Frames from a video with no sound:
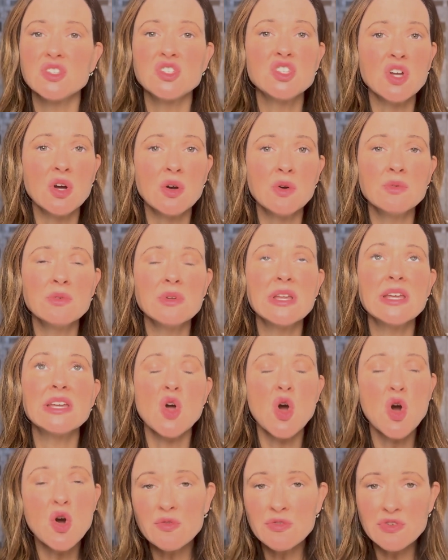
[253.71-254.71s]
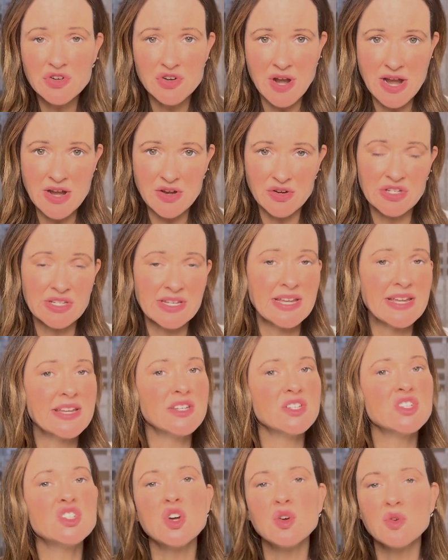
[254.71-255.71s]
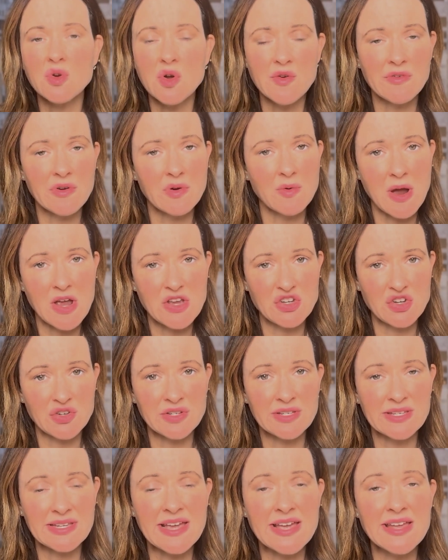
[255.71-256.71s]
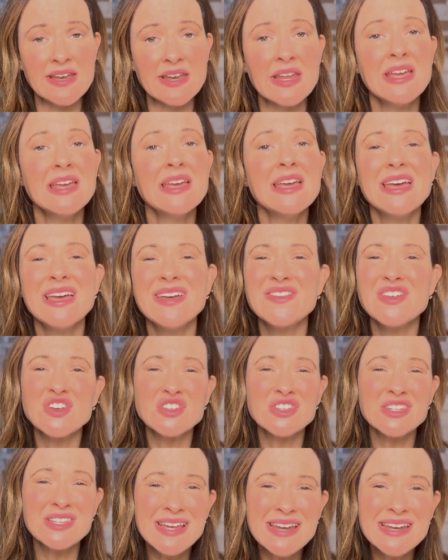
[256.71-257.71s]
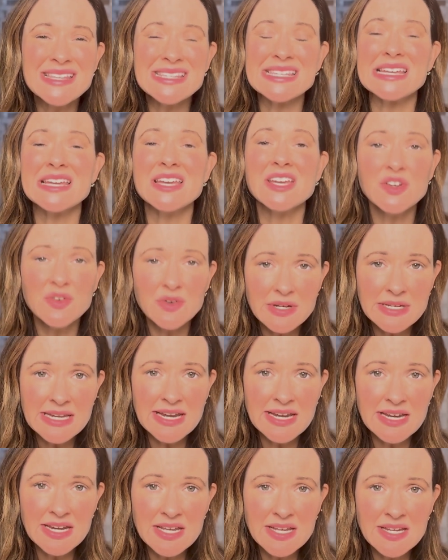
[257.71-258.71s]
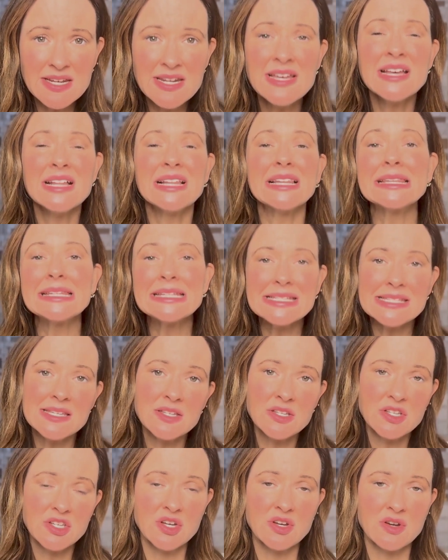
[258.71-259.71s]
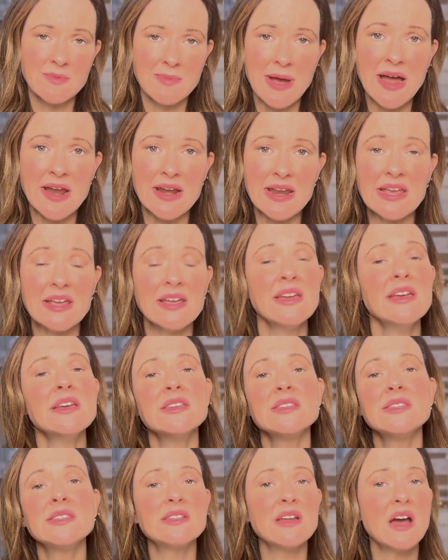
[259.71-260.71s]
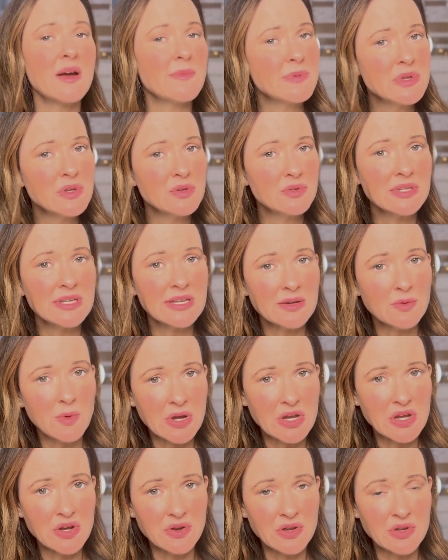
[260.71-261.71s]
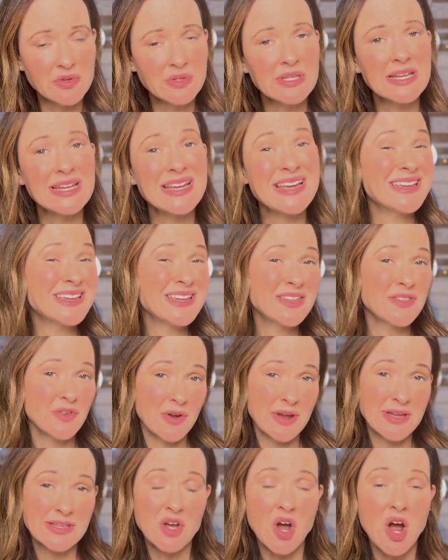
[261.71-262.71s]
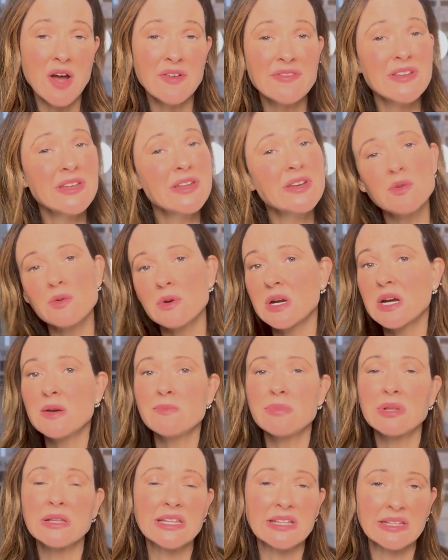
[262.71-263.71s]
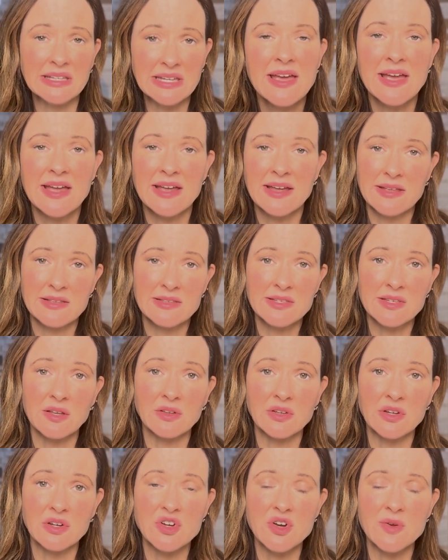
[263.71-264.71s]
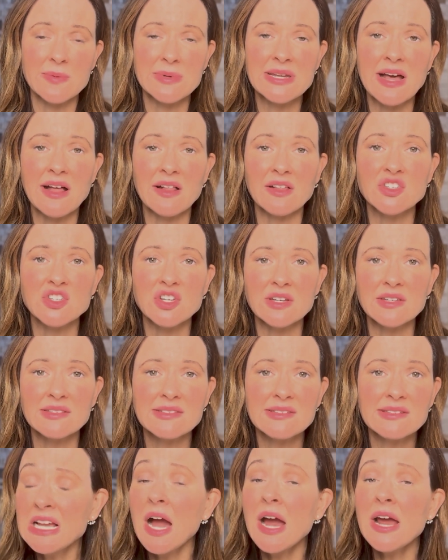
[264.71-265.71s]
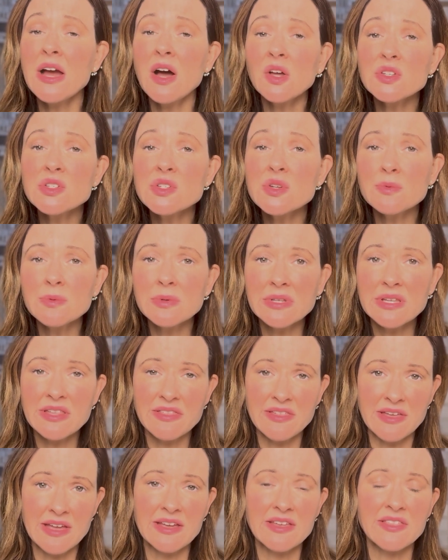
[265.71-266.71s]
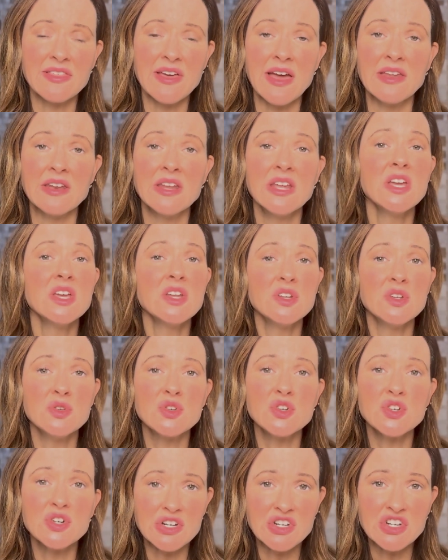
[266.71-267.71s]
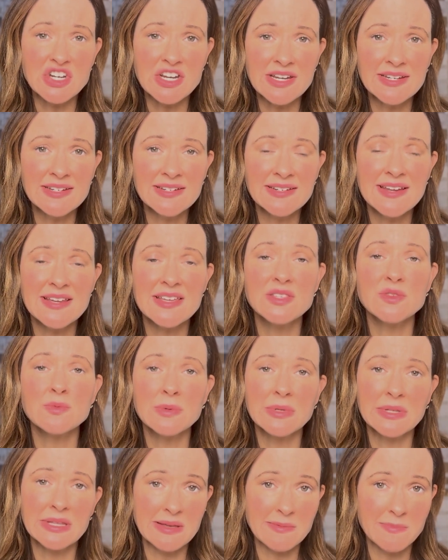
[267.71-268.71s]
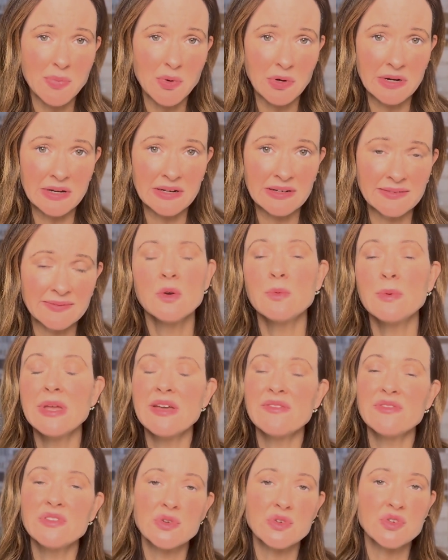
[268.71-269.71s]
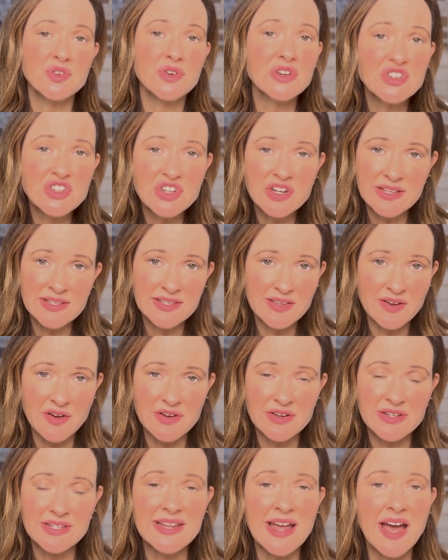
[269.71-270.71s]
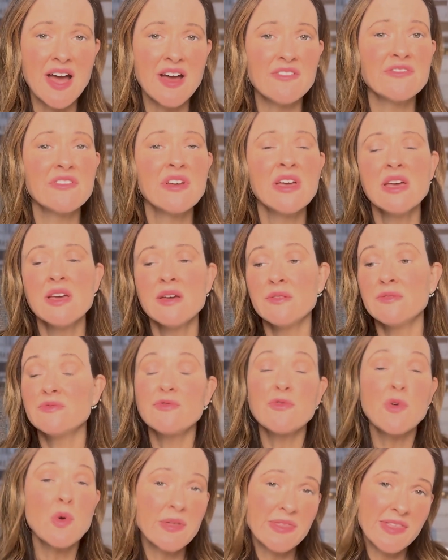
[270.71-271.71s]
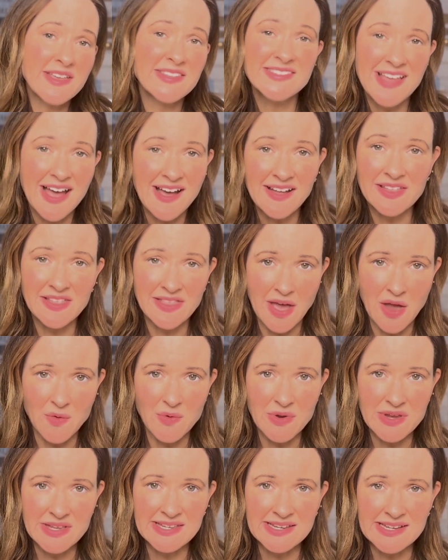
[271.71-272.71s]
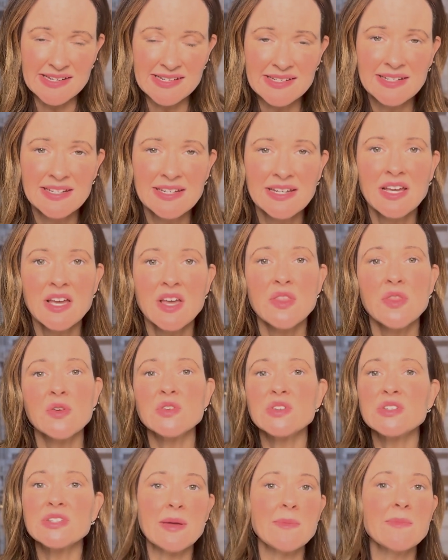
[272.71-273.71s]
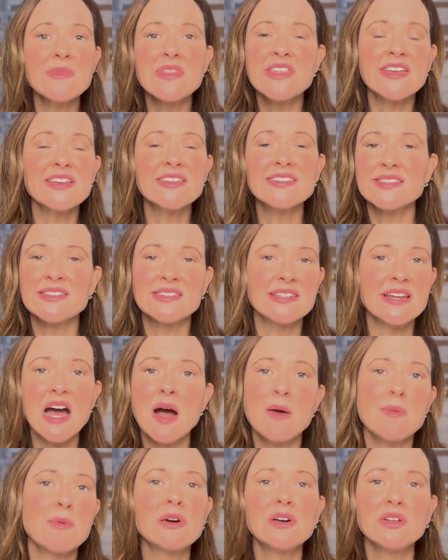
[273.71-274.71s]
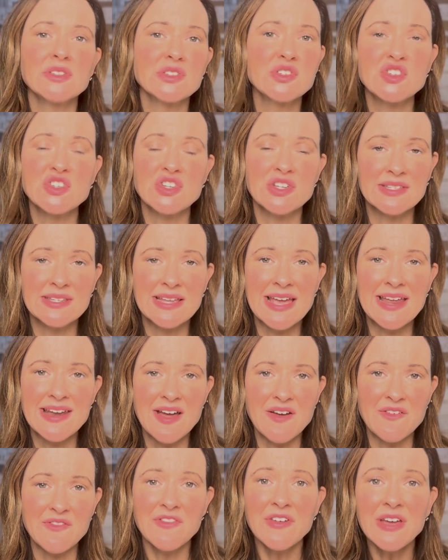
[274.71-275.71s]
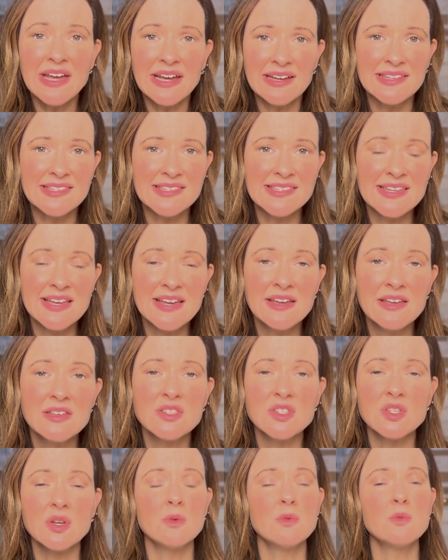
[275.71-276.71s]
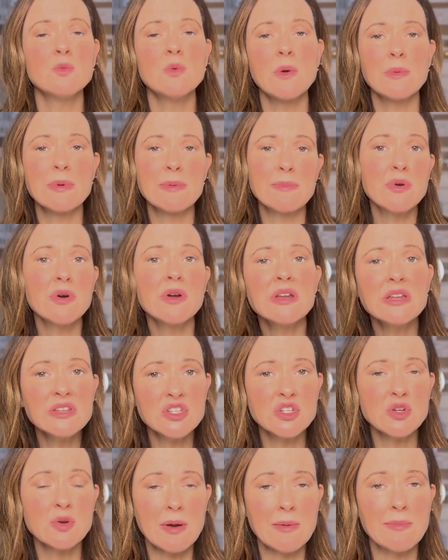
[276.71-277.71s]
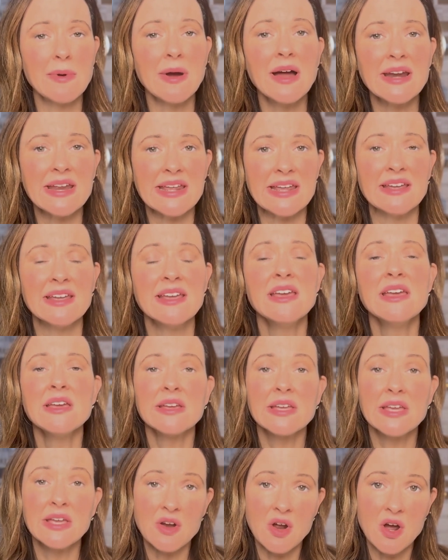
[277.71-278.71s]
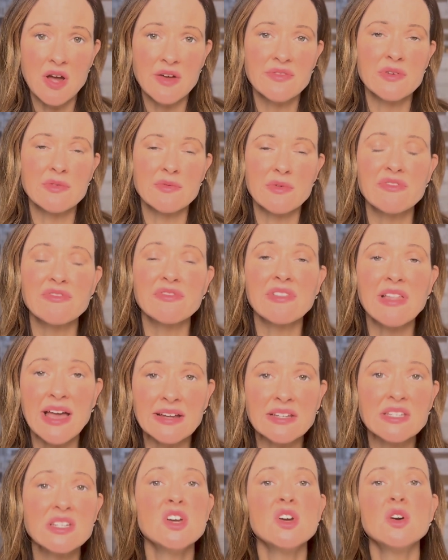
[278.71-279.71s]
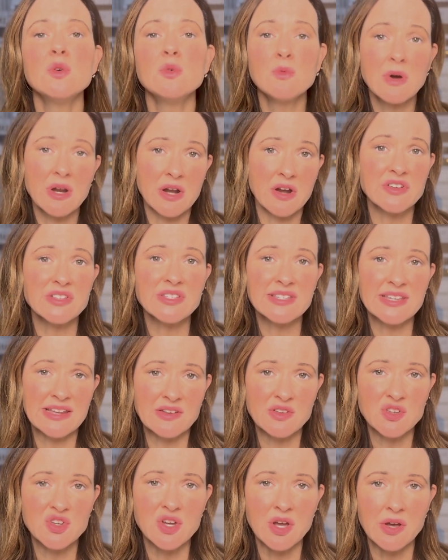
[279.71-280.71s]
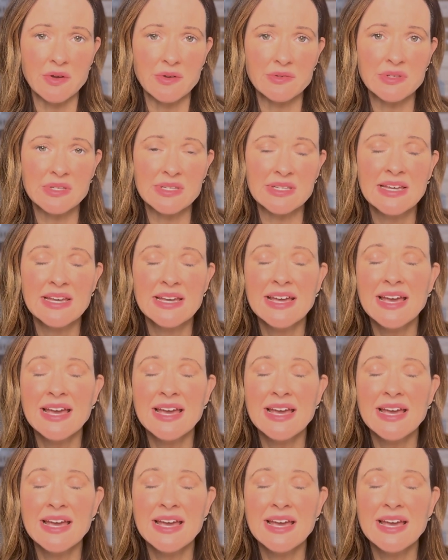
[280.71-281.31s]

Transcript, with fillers: Don't over dry your skin, don't overwash your skin. If your skin is irritated, listen to your body. Stop using what you're using either as often or completely and consult your dermatologist. I also really think that nutrition is really important. We have nutritionists on our staff for exactly that reason there's some things that topicals just cannot fix. So what we put into our body can often reflect what our skin shows.